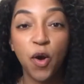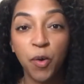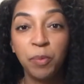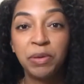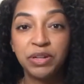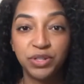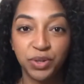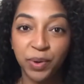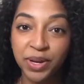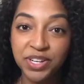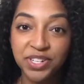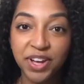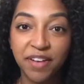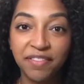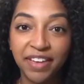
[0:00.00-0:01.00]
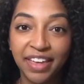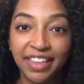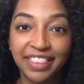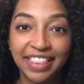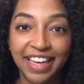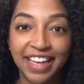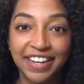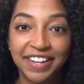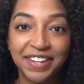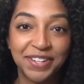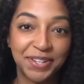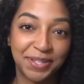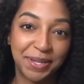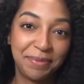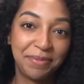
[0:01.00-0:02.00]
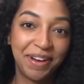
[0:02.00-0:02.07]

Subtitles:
open toy shelving, then just keep